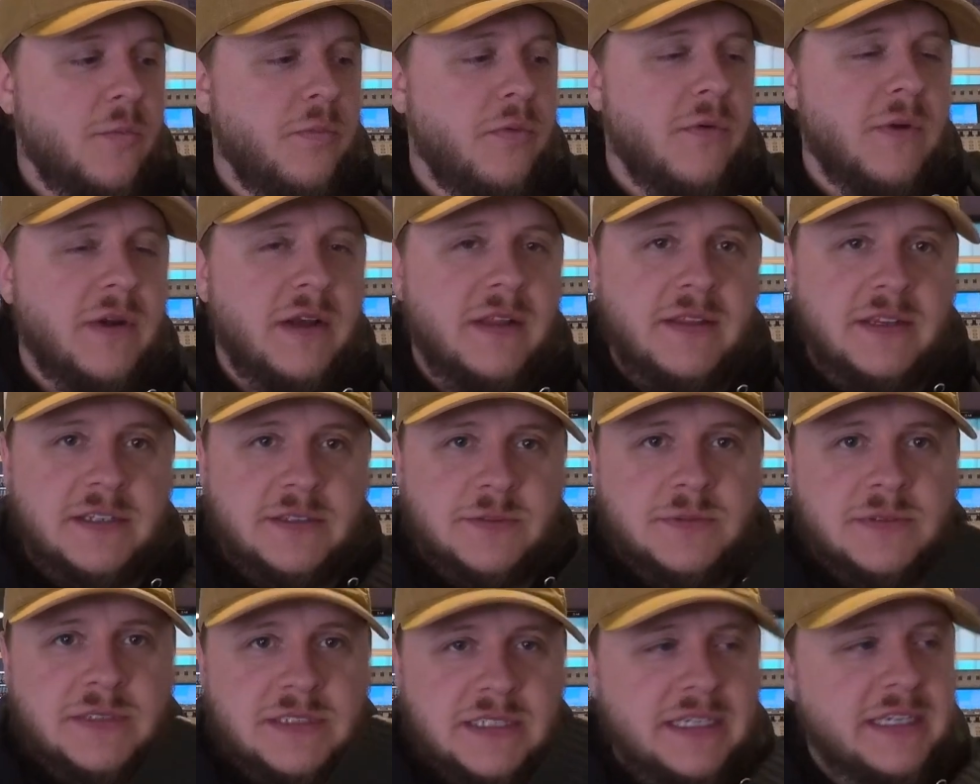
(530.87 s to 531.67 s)
point of
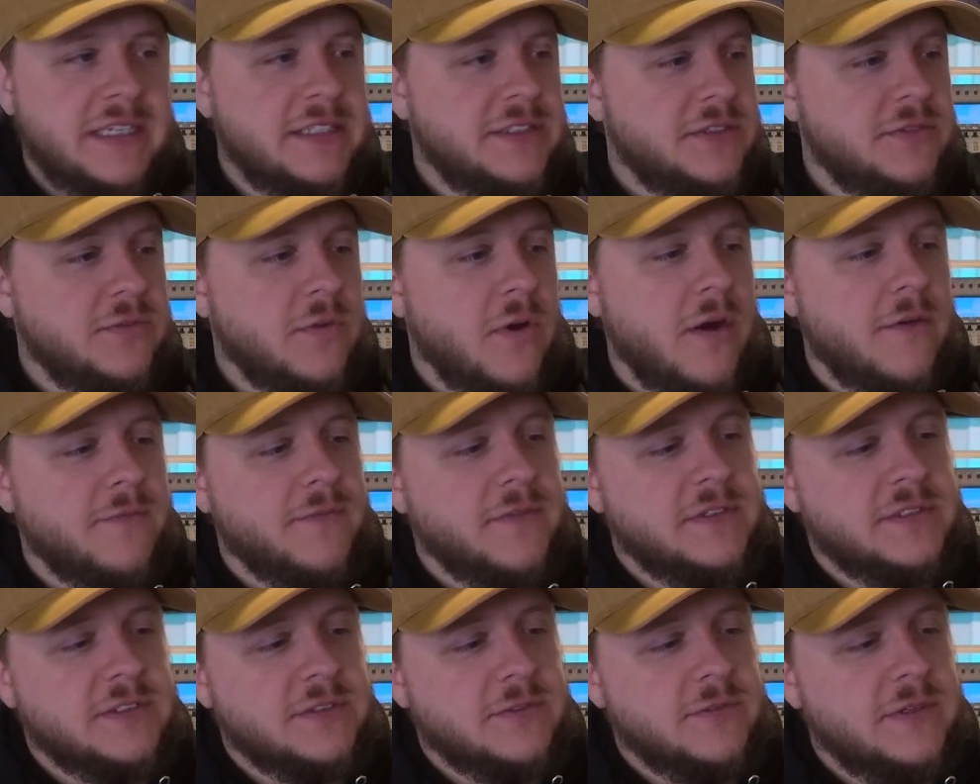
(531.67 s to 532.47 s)
this was to get you off
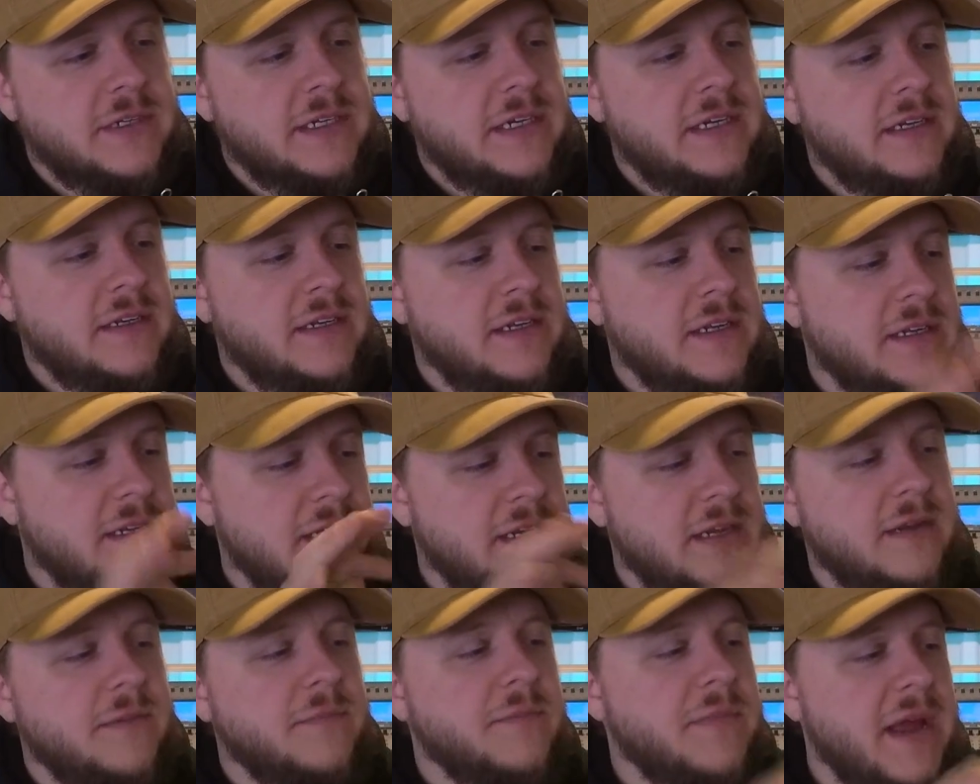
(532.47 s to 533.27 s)
the screen
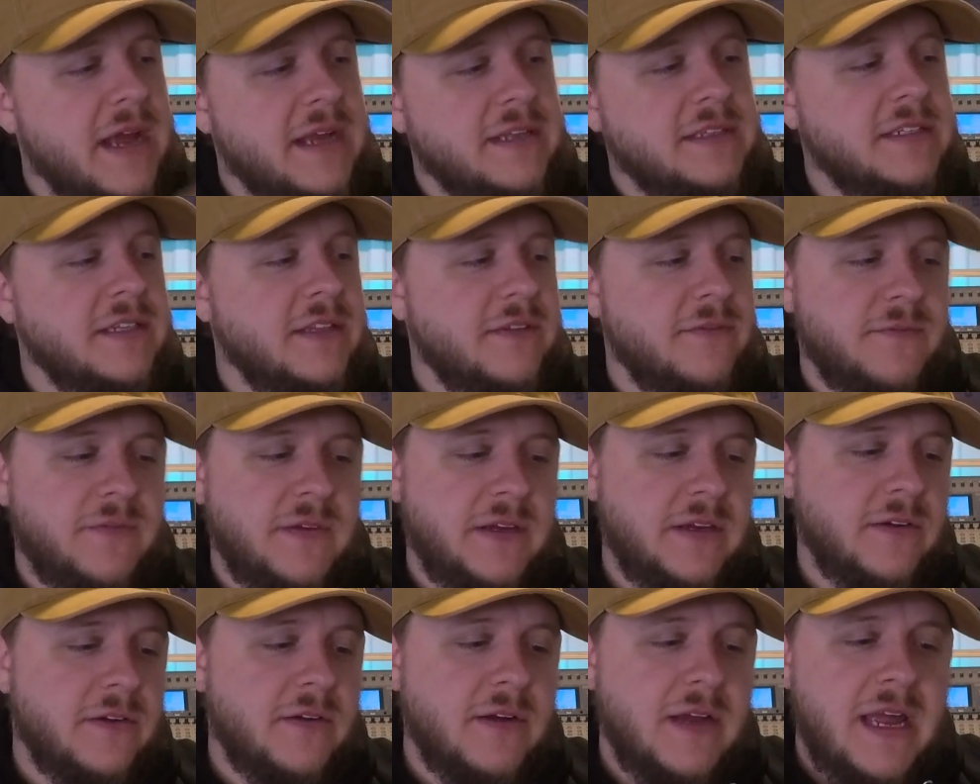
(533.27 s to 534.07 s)
and back to the
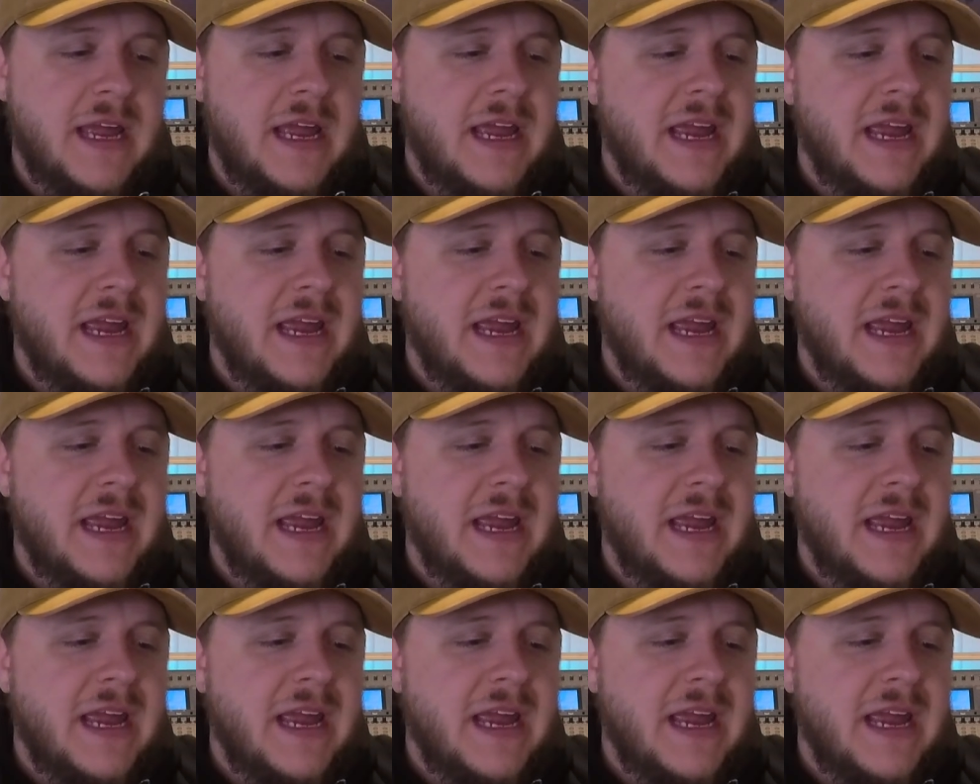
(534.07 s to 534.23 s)
feel.